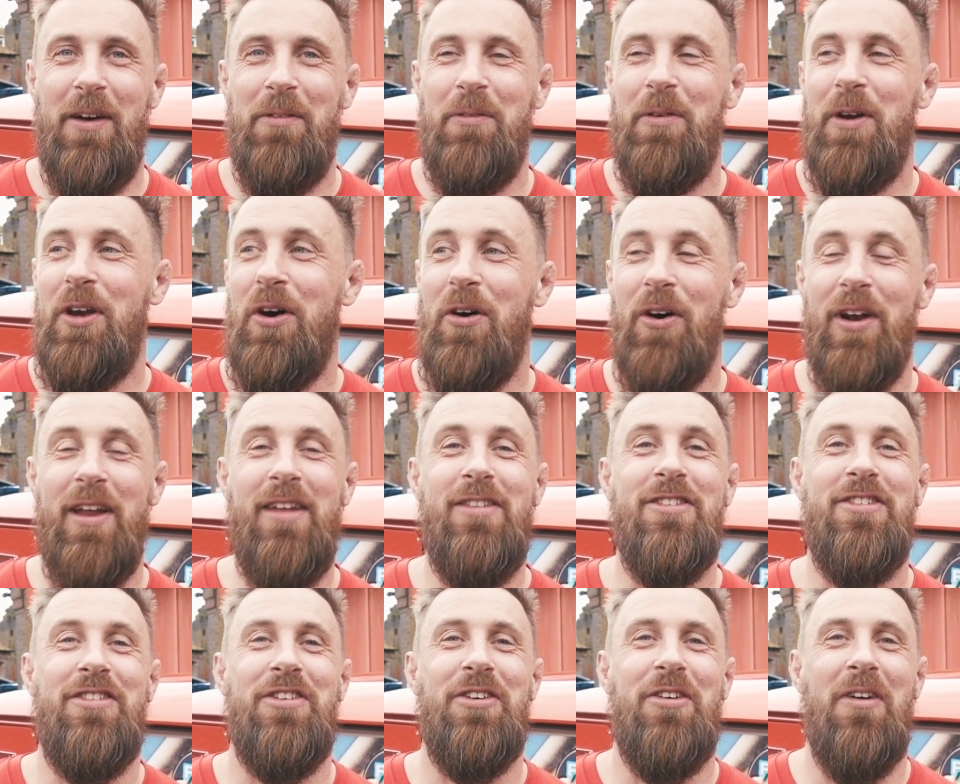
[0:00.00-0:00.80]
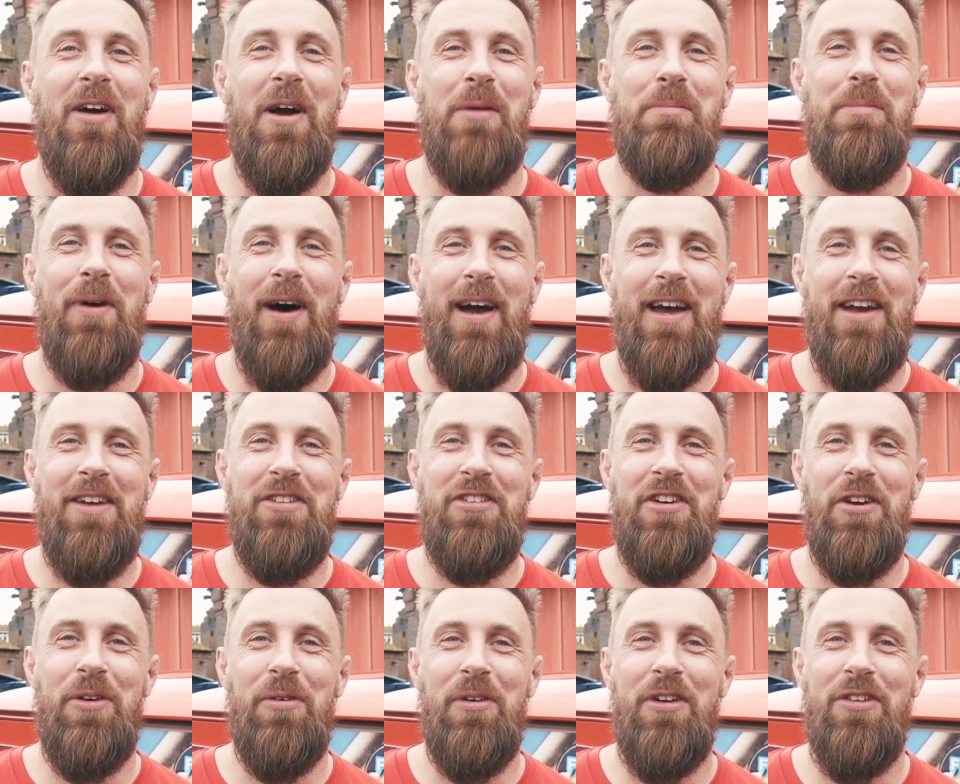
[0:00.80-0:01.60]
Yeah, we got an Instagram
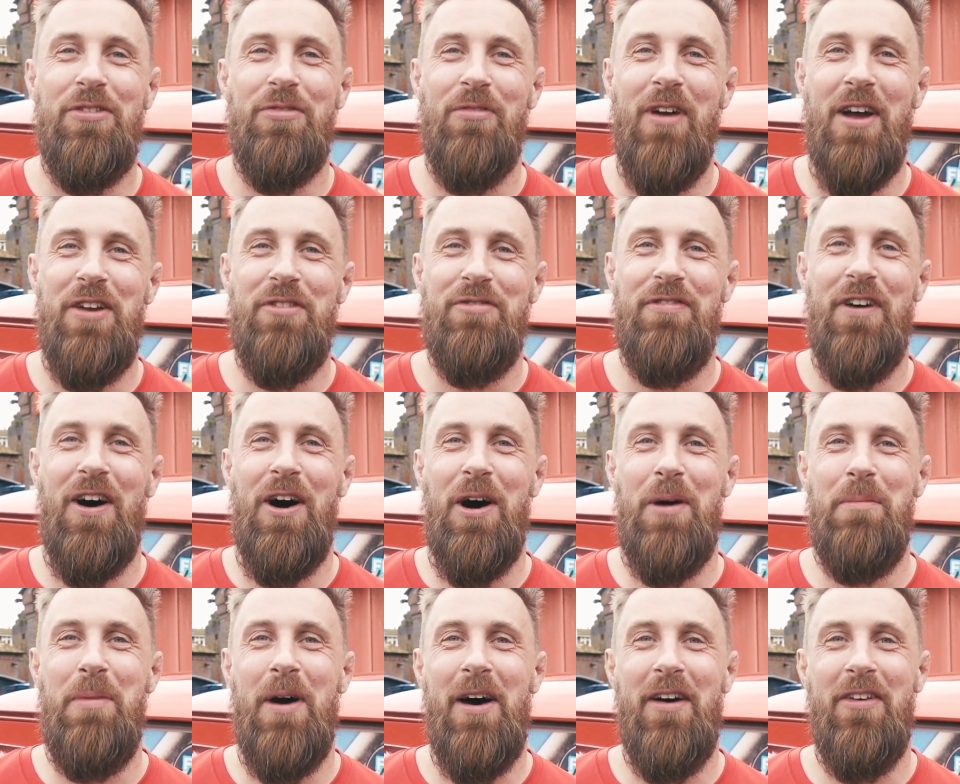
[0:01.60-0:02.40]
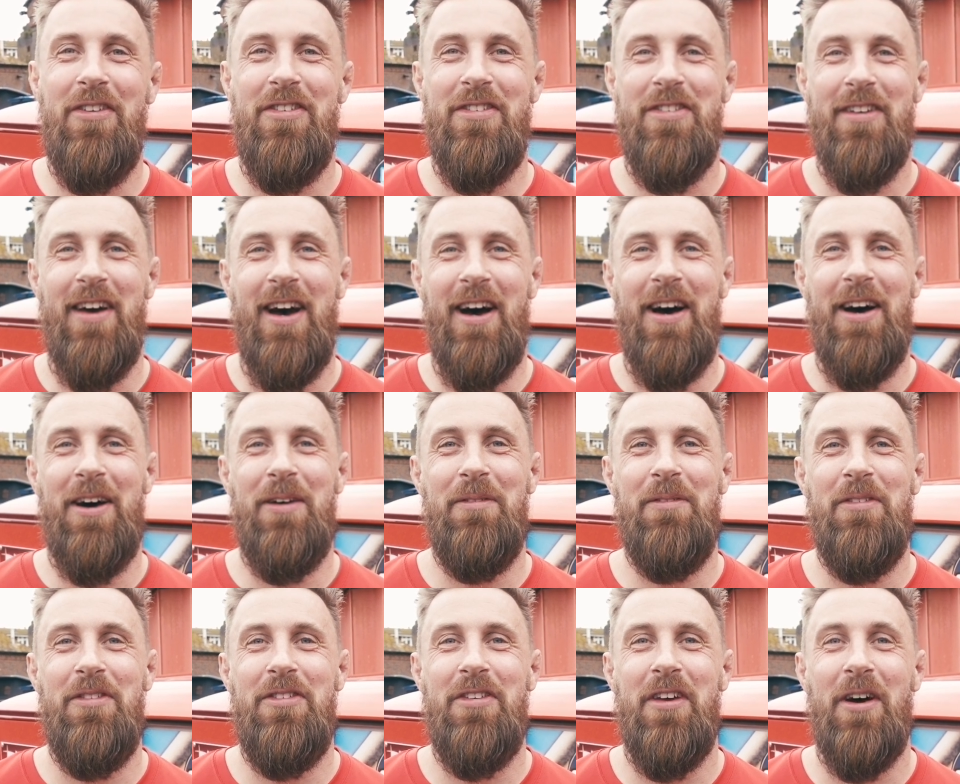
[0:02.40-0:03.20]
page. Hughie's Red Fire Bus?
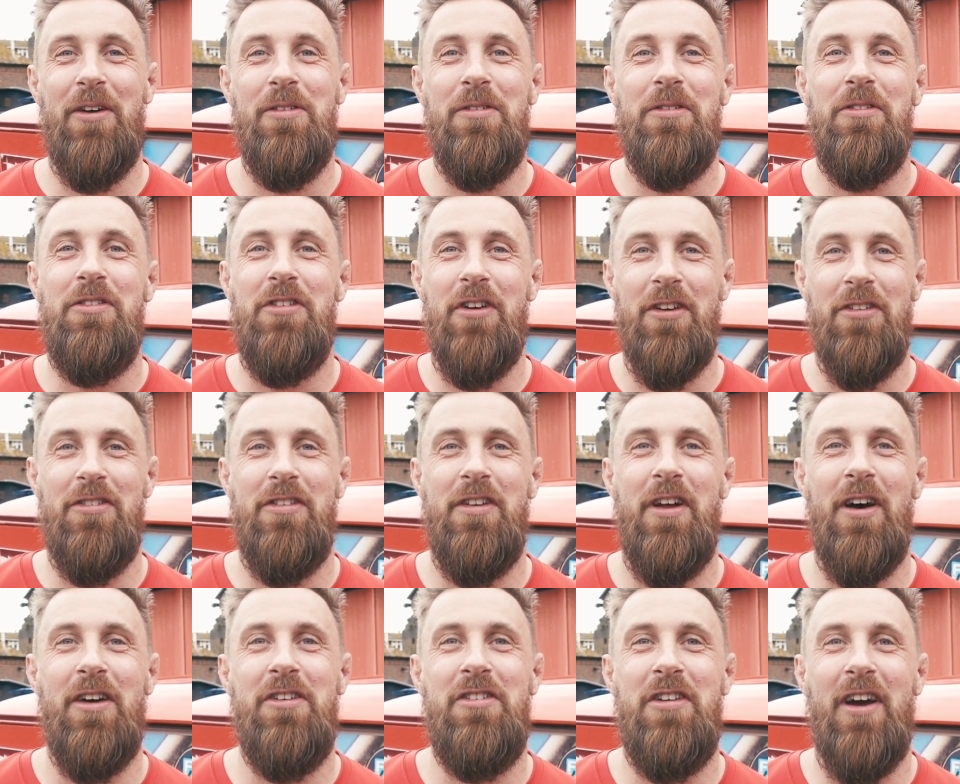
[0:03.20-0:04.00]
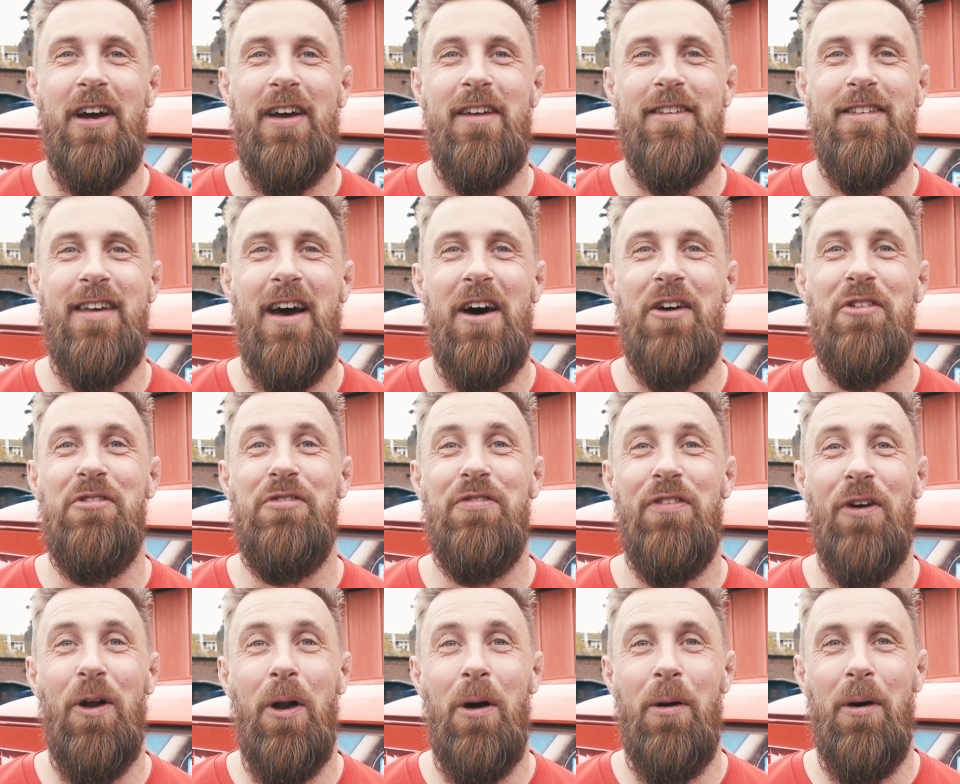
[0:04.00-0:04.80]
Uh, so just uh, check us out and
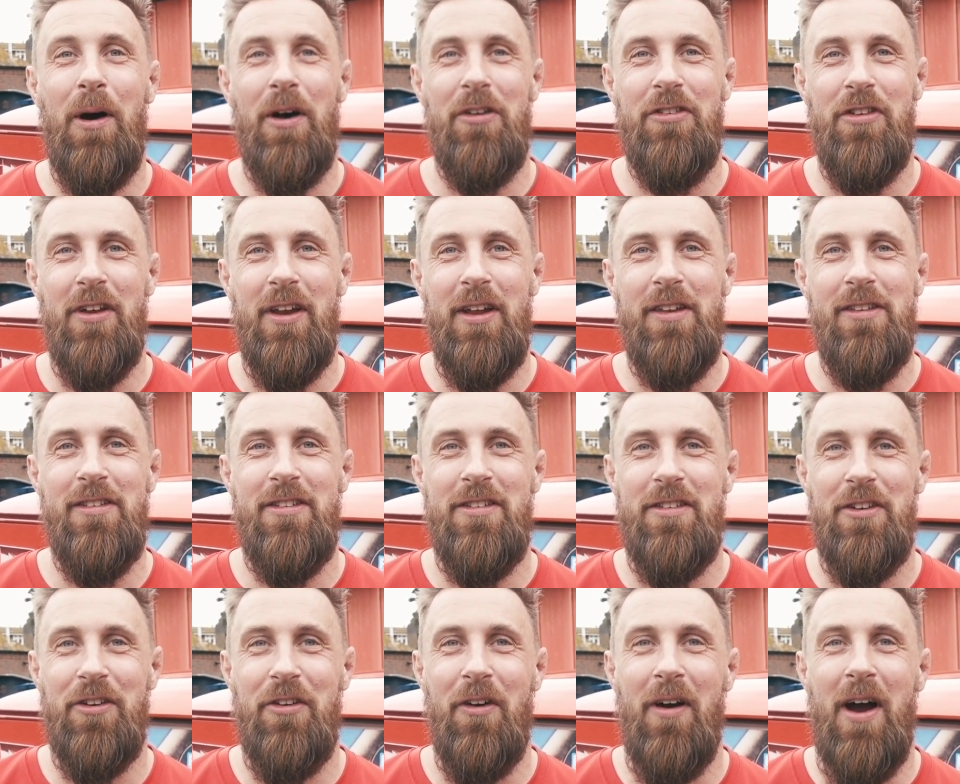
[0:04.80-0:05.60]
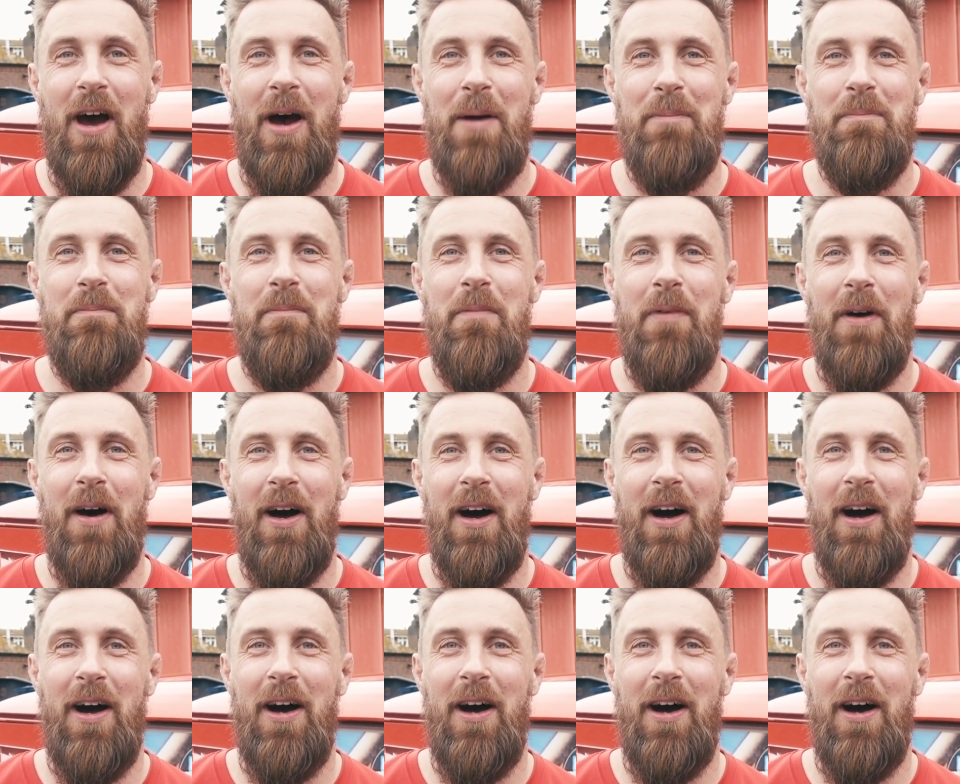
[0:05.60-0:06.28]
follow us on Instagram.